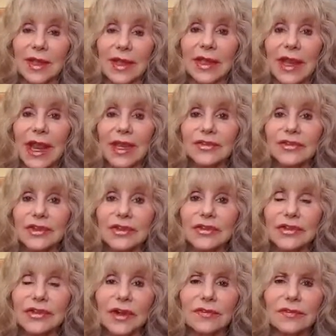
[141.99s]
and ask
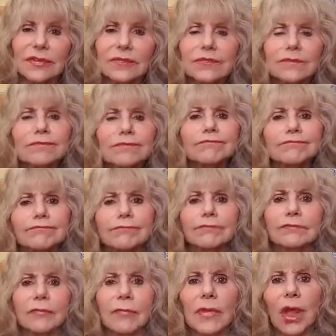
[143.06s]
yourself,
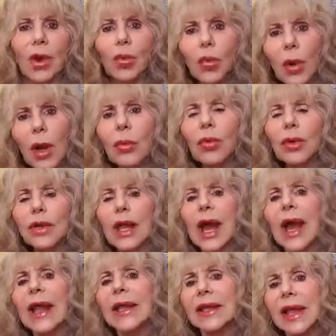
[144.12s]
what would
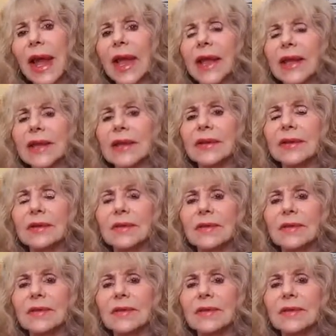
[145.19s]
I like